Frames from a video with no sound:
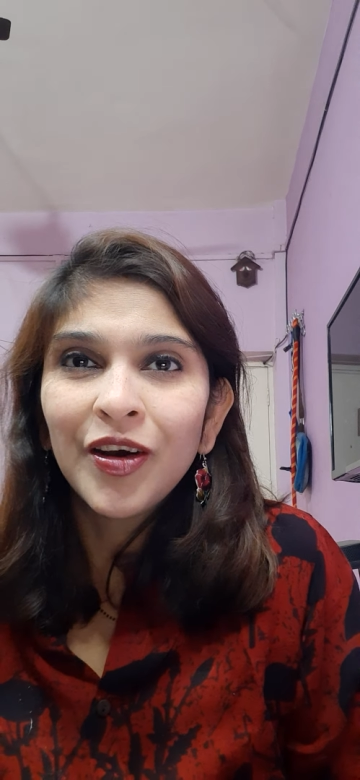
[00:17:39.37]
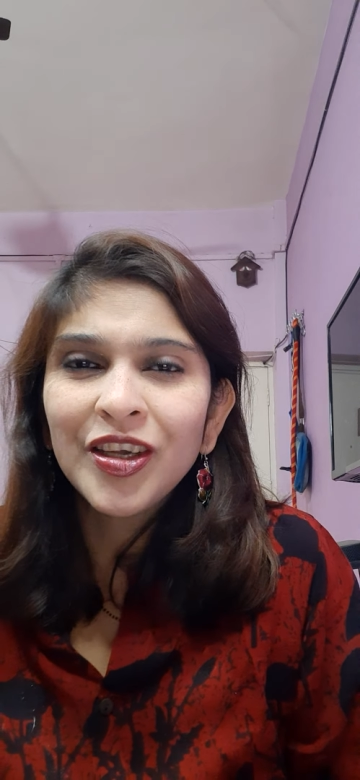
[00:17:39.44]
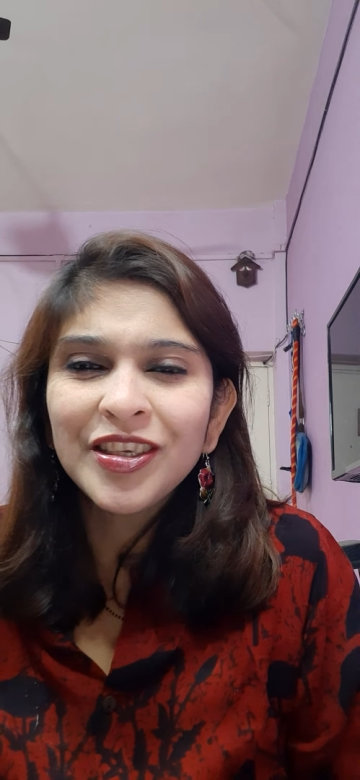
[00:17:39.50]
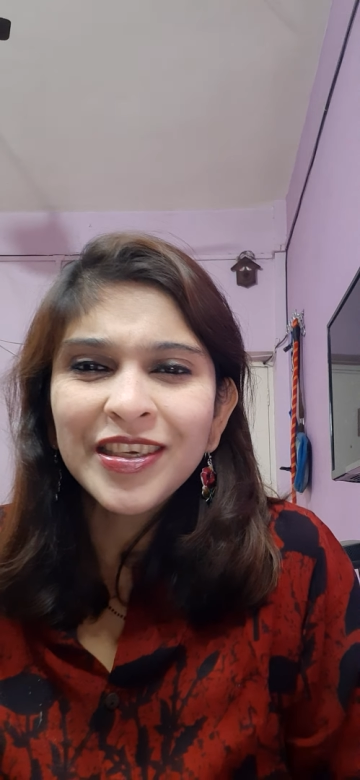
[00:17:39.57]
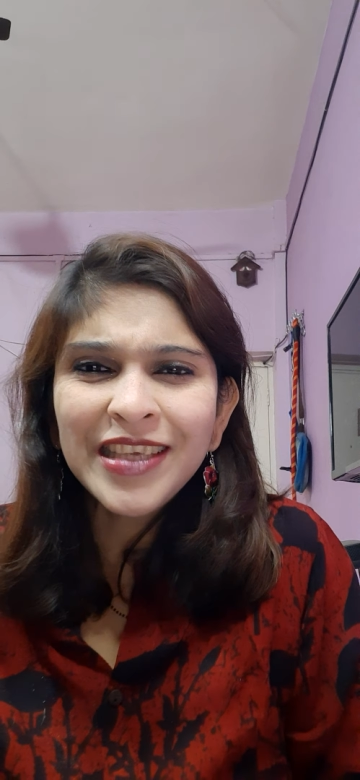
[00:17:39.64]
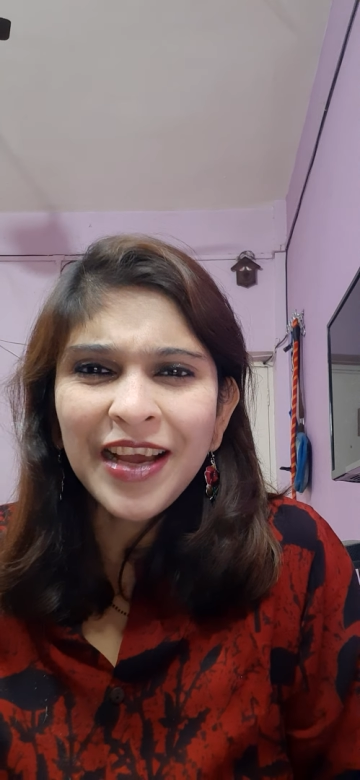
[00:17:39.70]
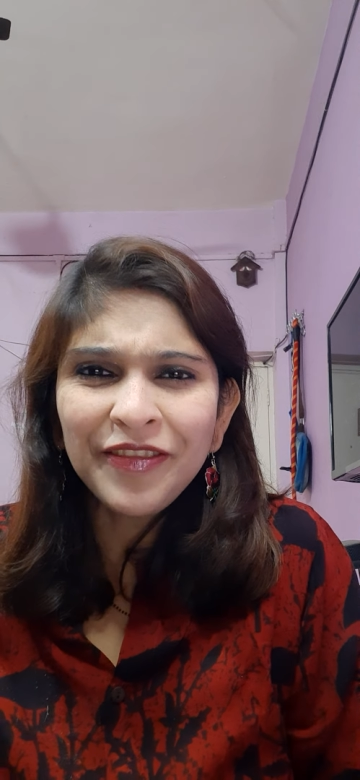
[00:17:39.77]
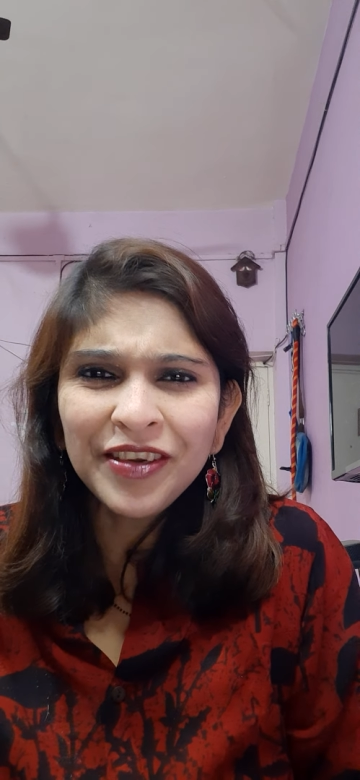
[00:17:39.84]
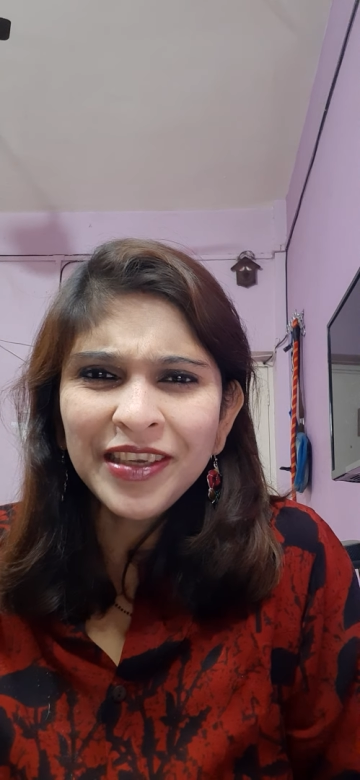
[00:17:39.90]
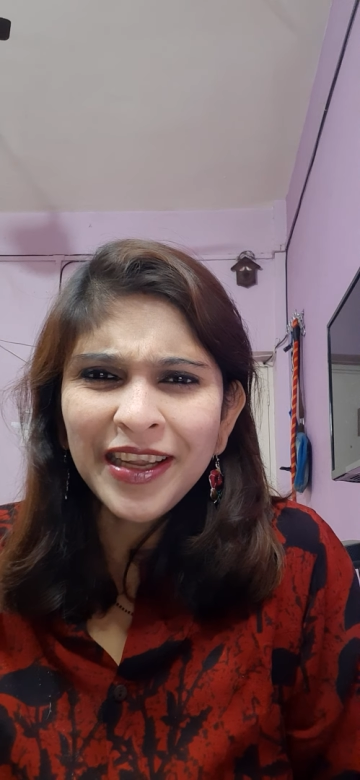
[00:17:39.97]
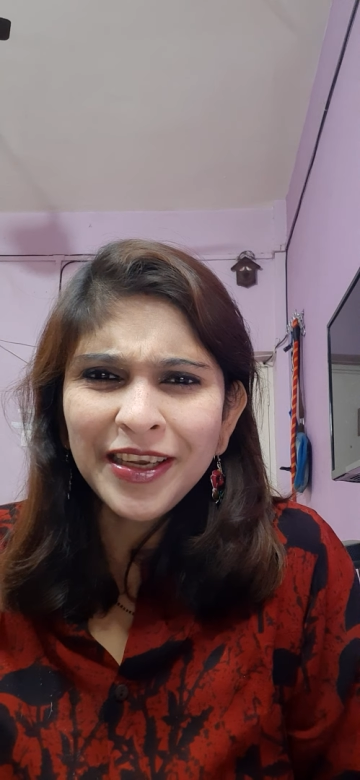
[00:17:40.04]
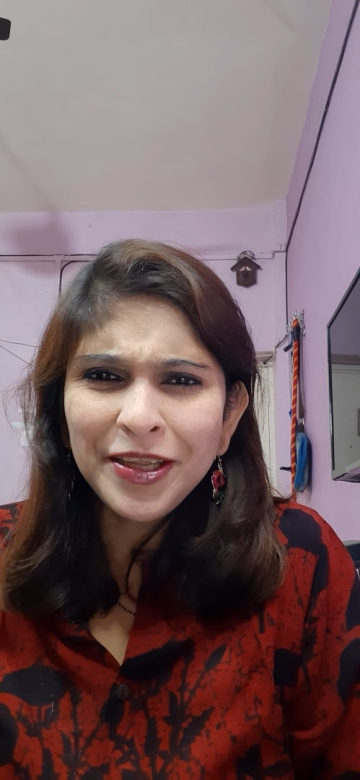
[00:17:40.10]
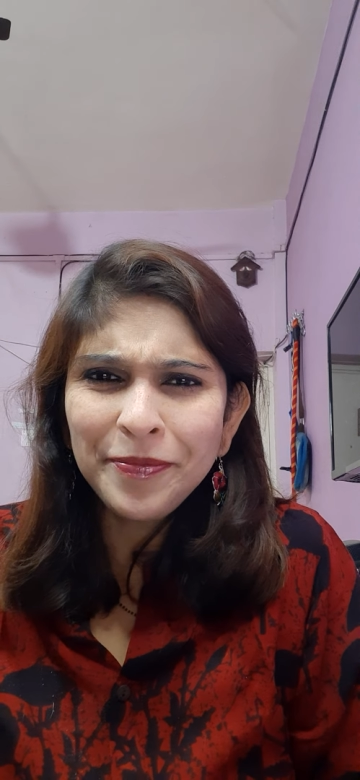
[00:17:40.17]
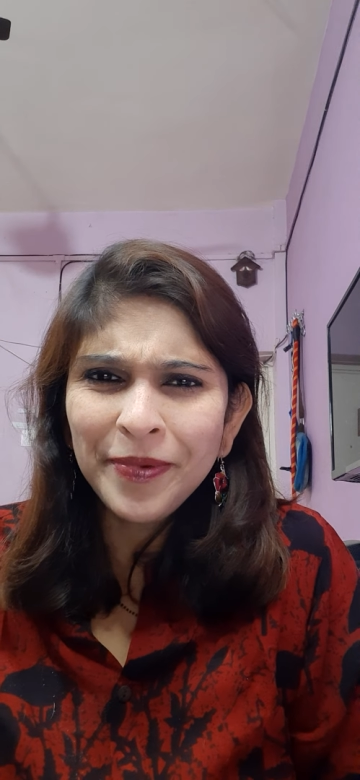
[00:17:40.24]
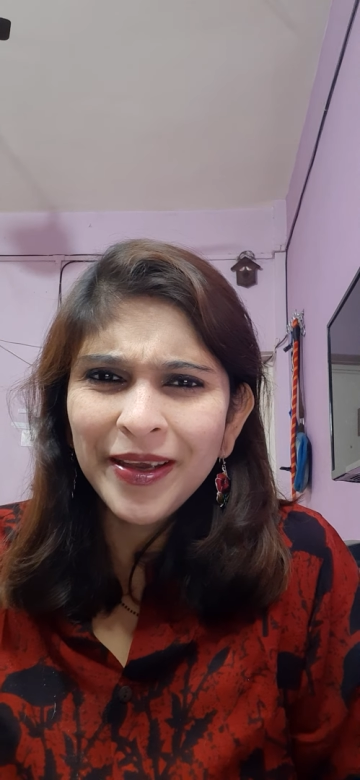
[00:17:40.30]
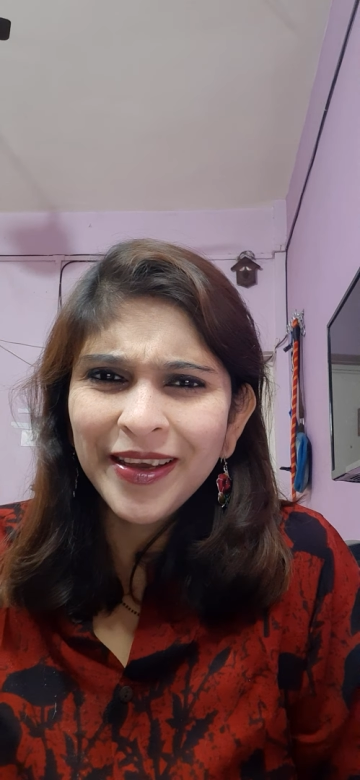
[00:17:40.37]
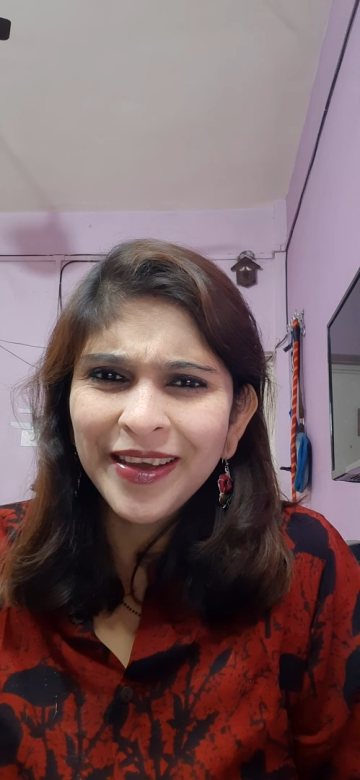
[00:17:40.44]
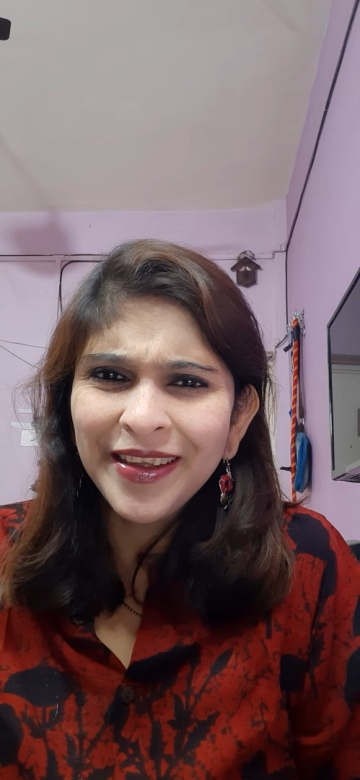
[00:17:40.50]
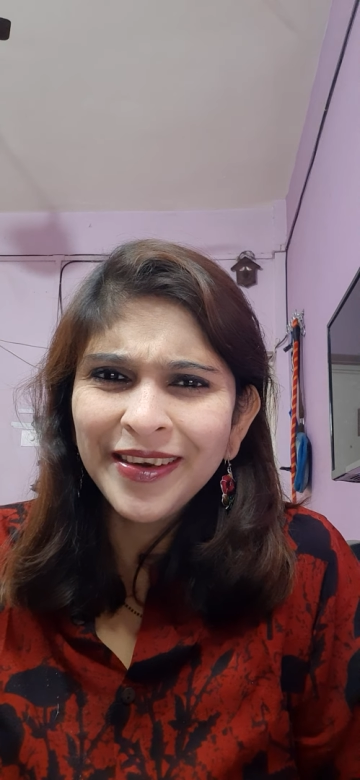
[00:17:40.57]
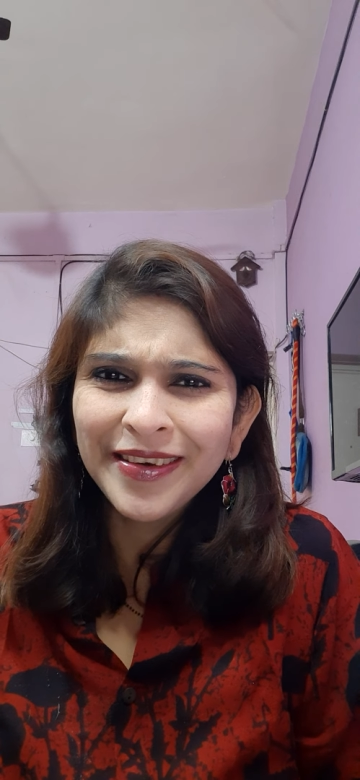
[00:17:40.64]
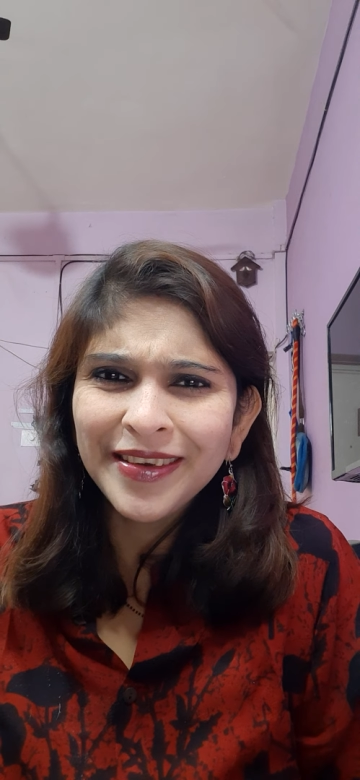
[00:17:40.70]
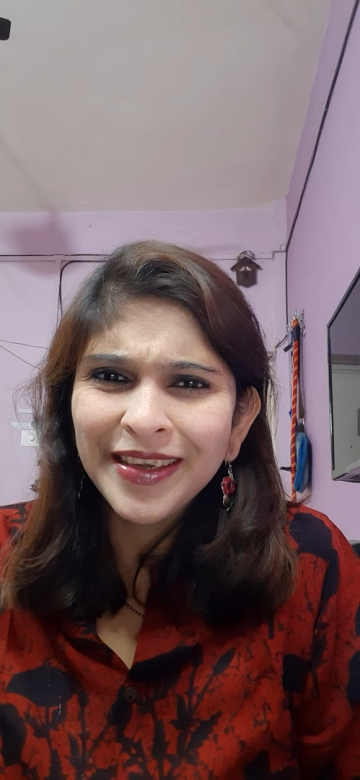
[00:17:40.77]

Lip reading: Just have a teddy bear